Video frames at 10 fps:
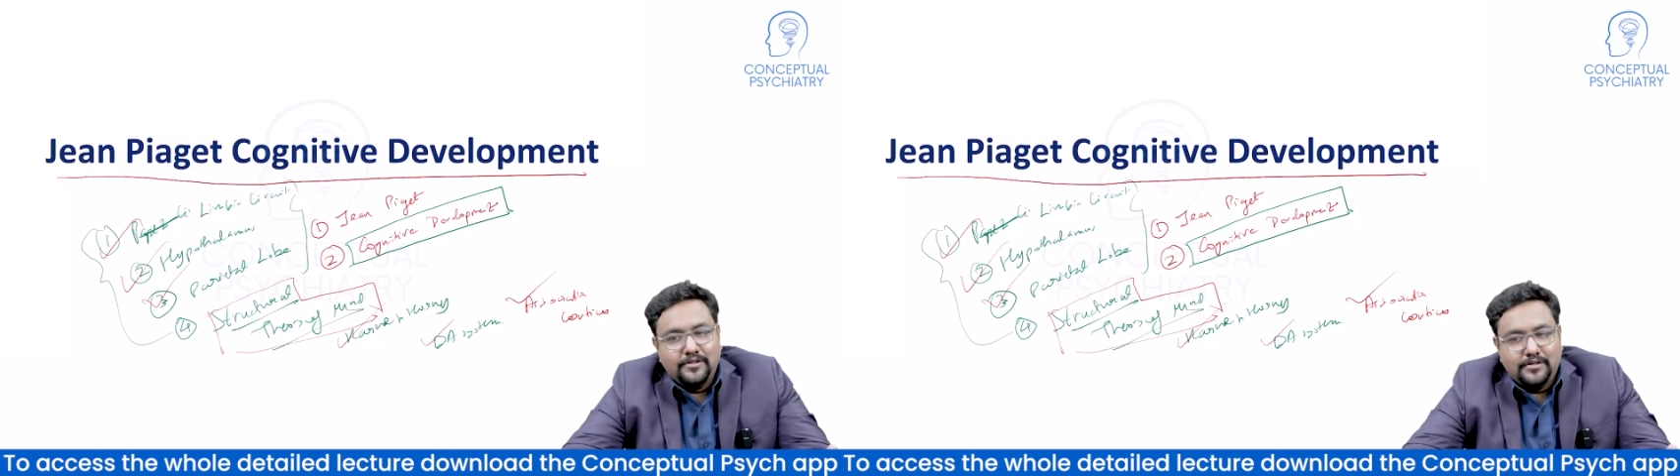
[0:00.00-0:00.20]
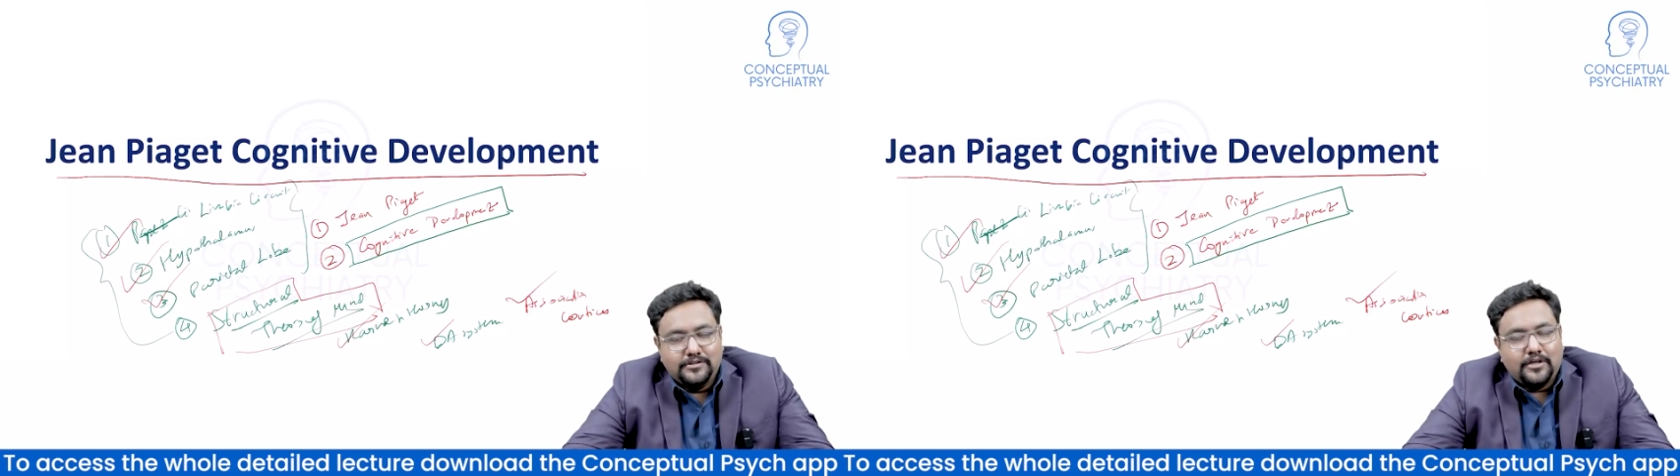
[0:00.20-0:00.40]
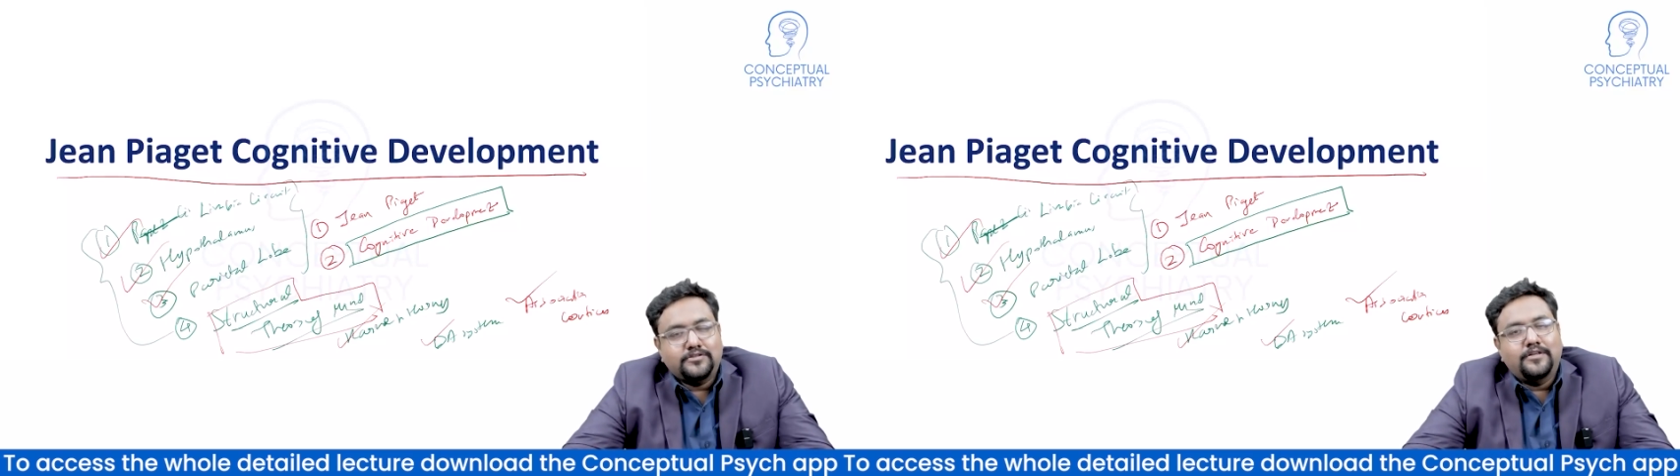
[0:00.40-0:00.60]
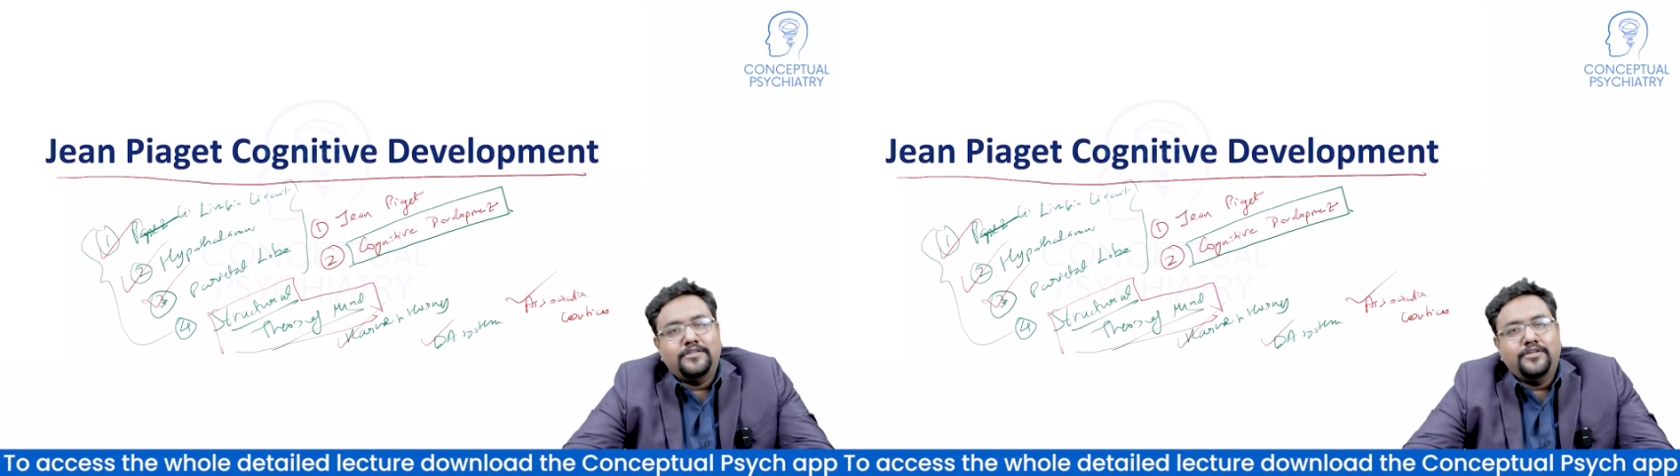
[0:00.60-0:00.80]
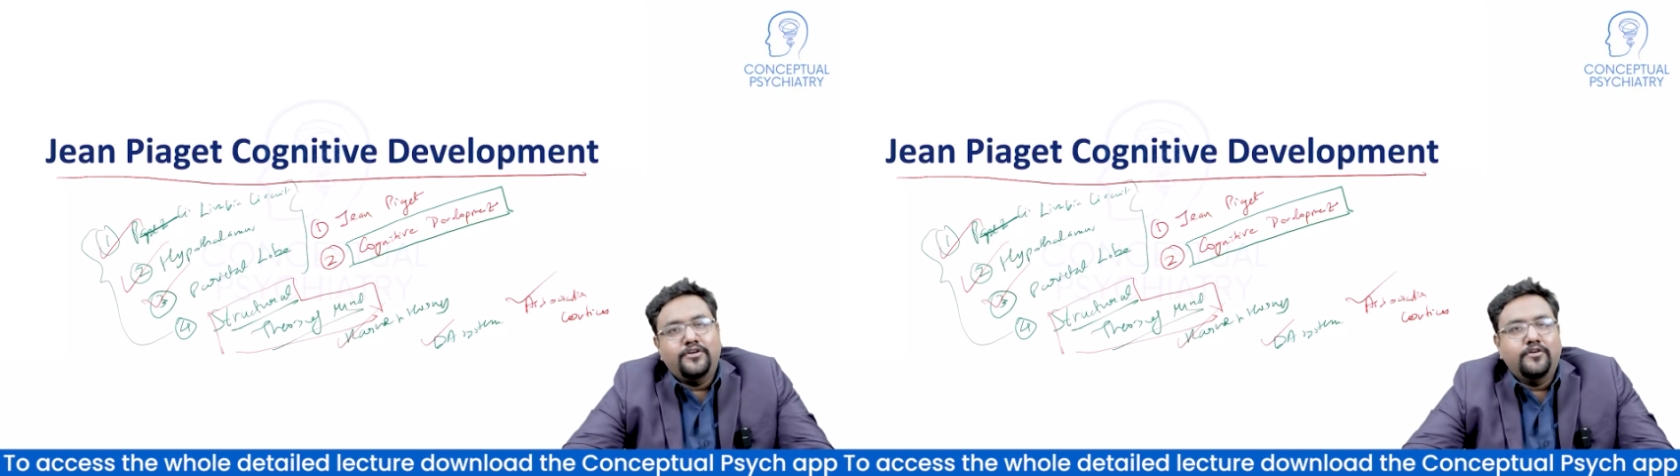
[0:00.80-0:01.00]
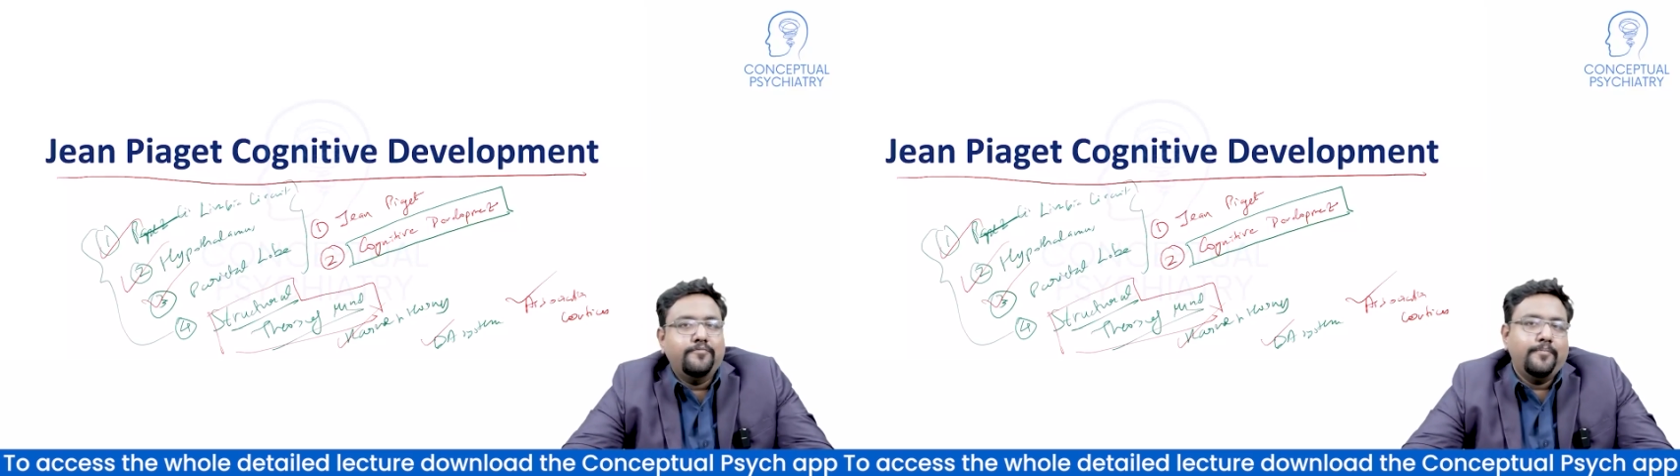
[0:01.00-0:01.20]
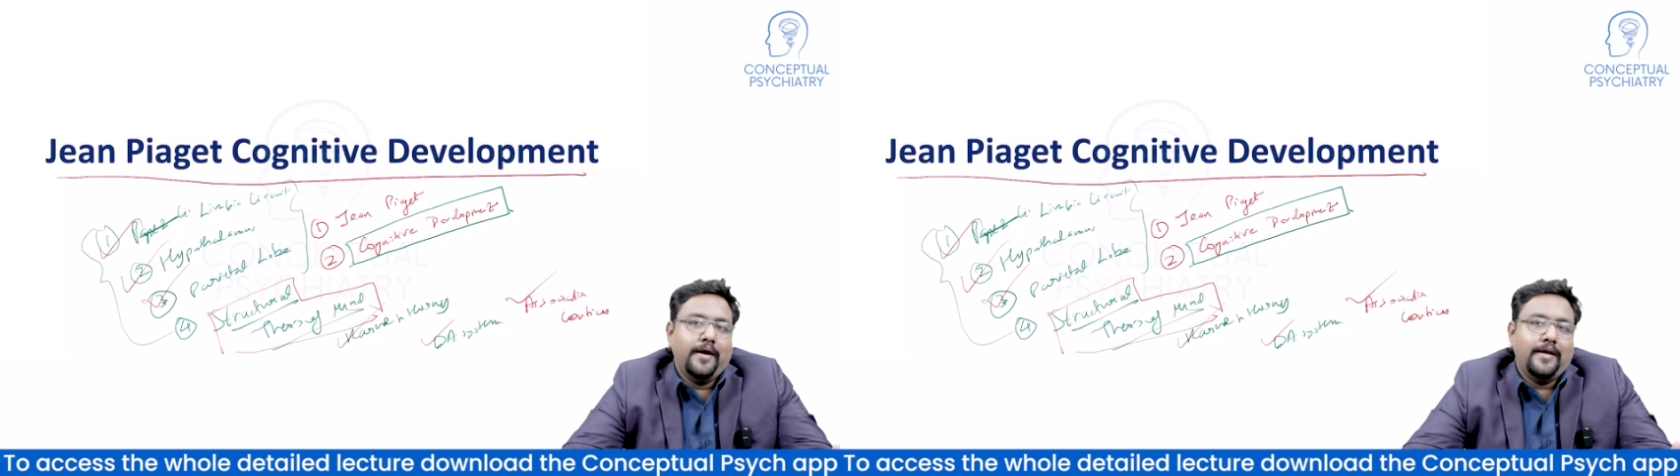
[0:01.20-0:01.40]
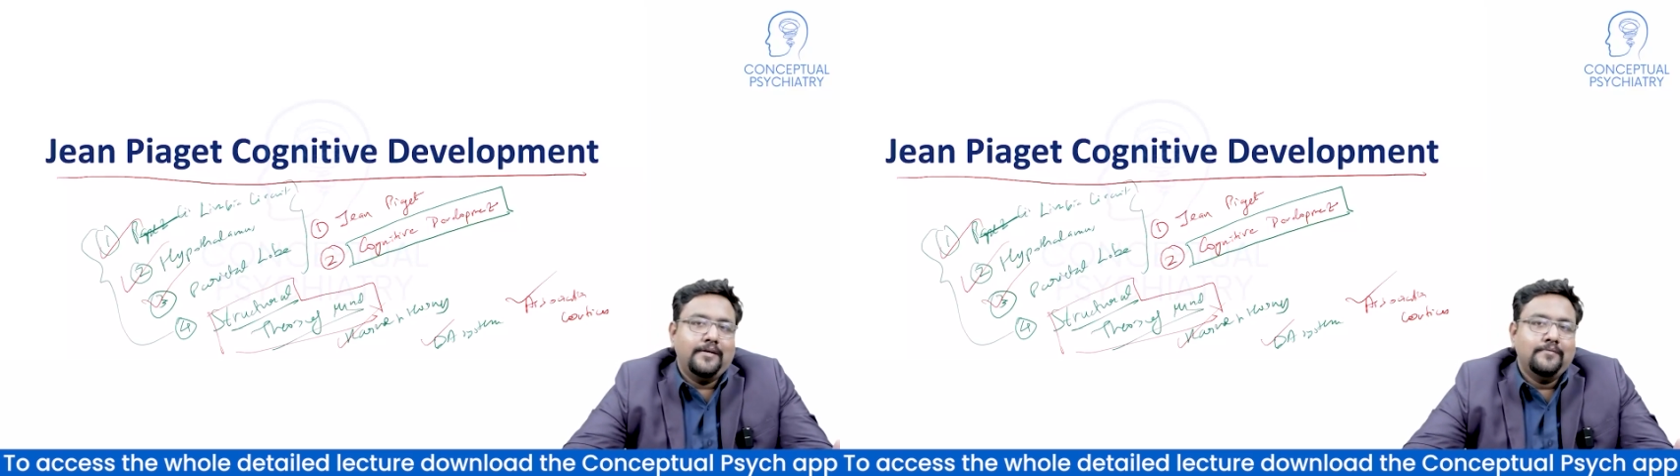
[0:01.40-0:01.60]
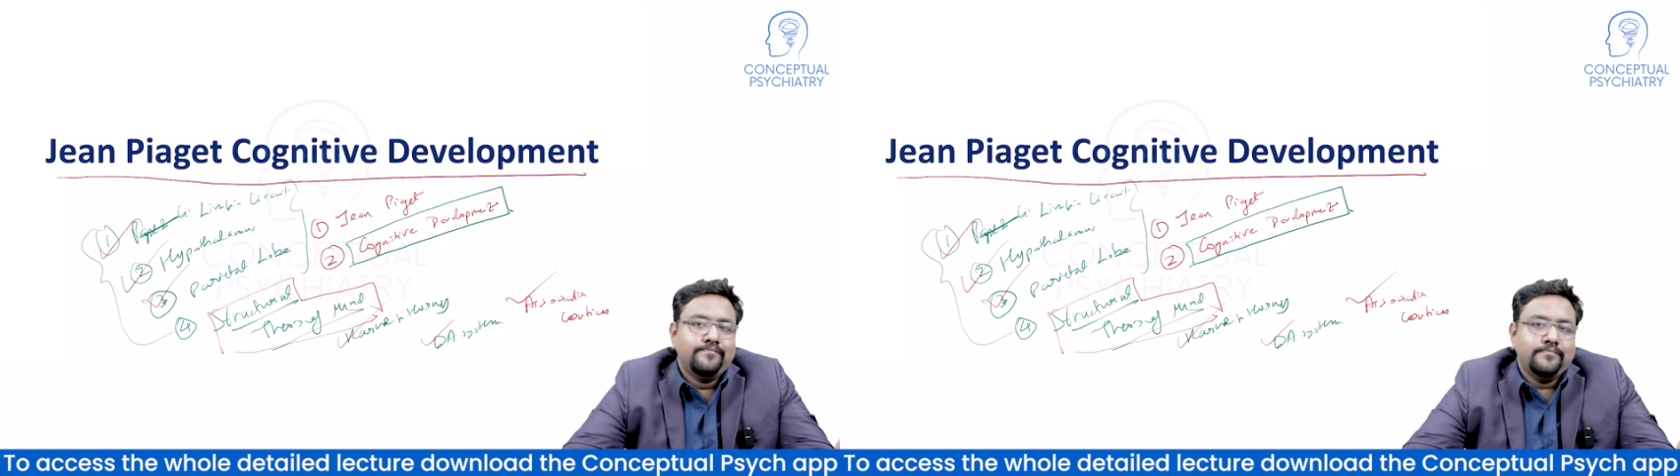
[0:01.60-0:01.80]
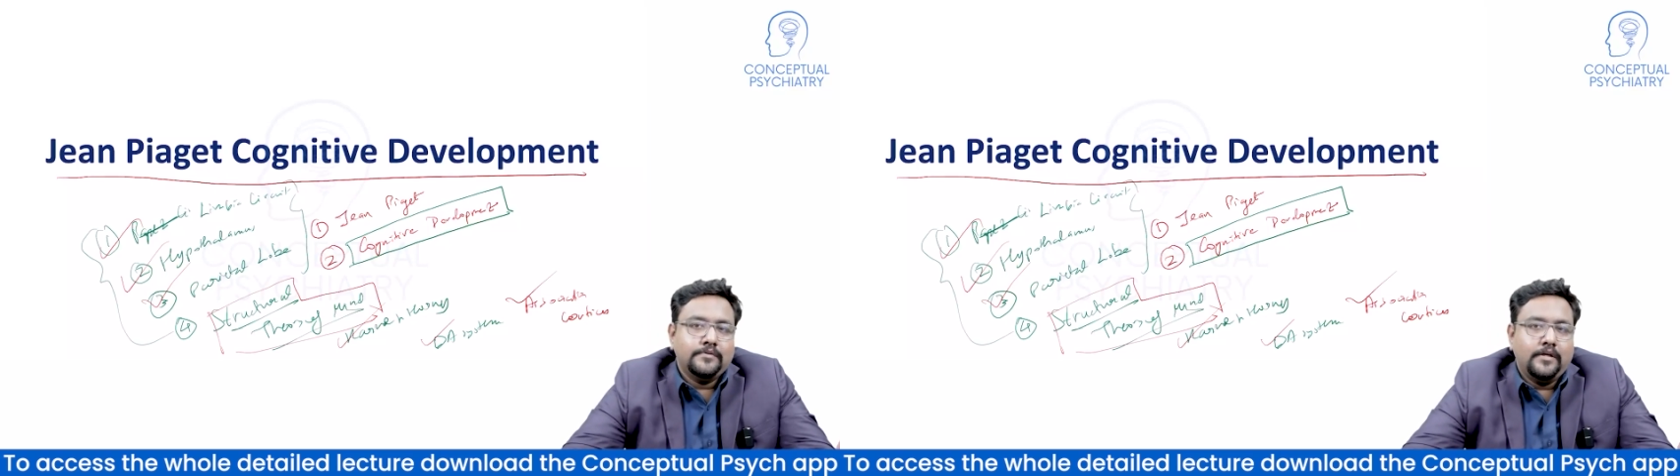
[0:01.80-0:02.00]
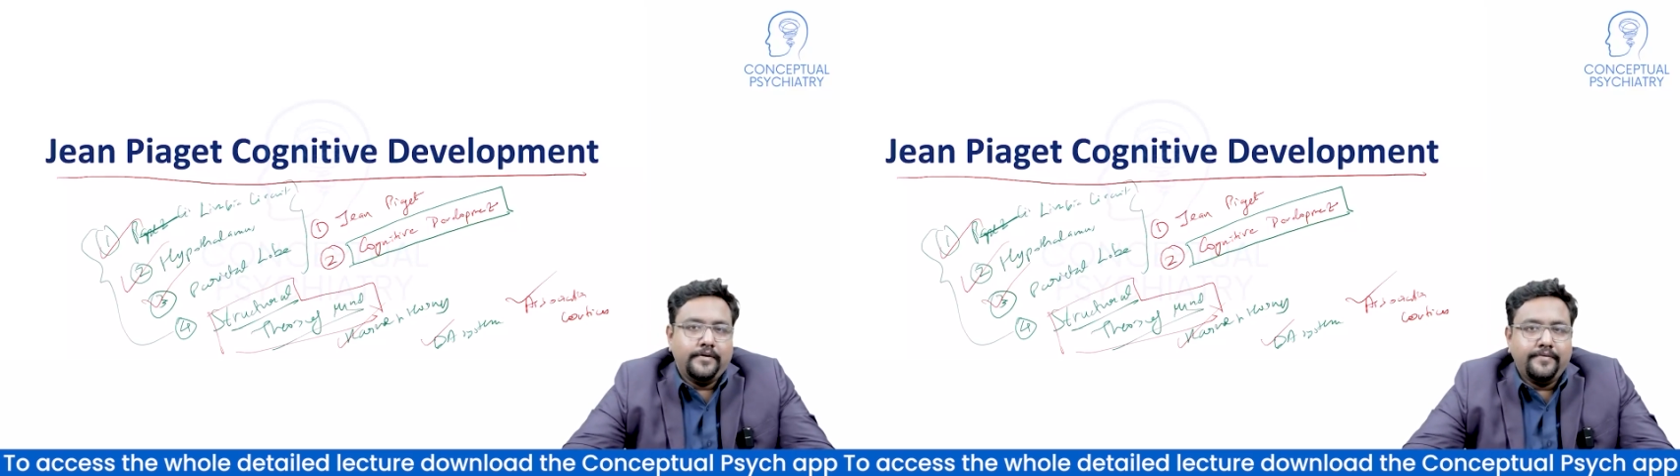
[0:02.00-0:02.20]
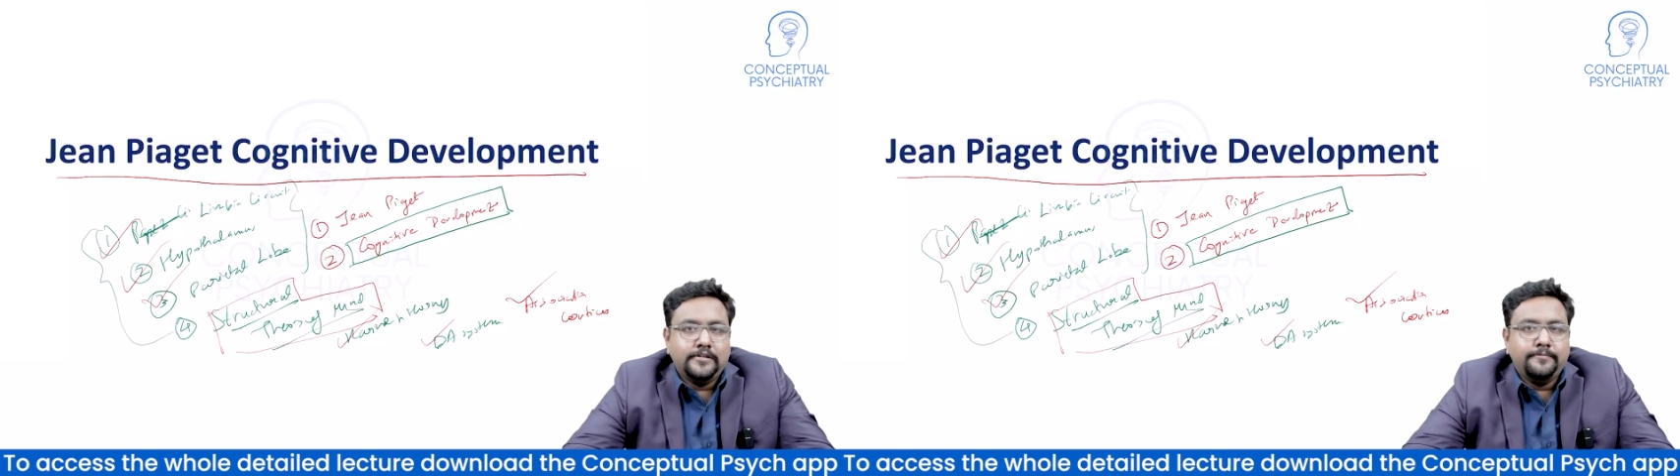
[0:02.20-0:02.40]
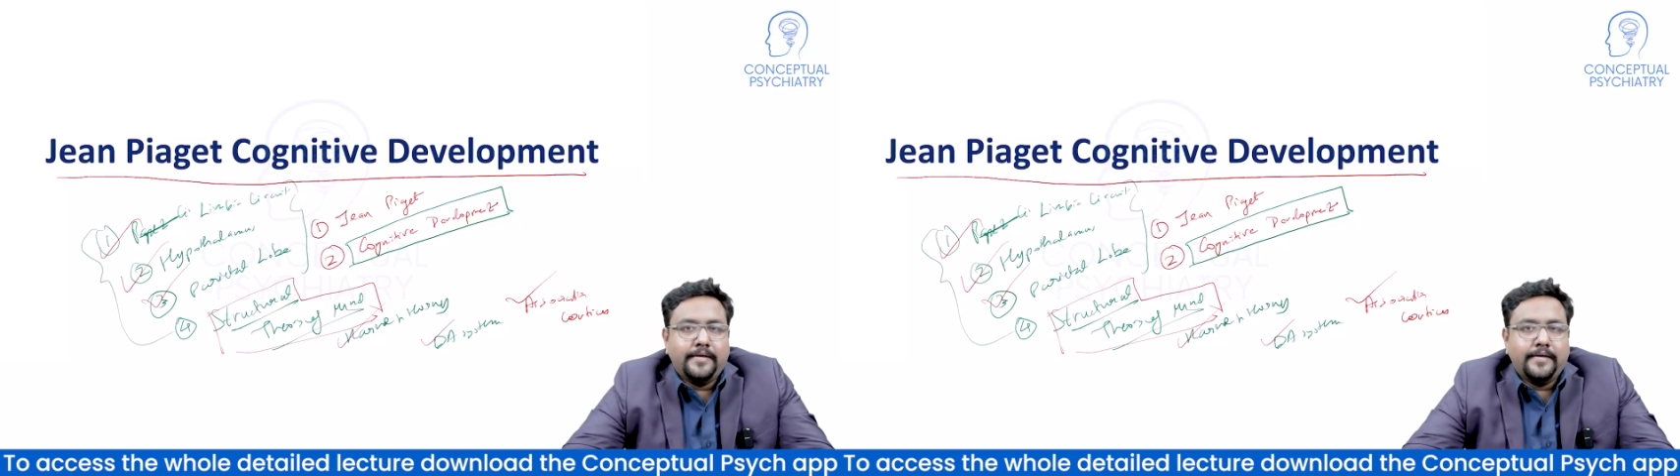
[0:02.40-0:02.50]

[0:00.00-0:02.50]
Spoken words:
structural theory of mind, the defense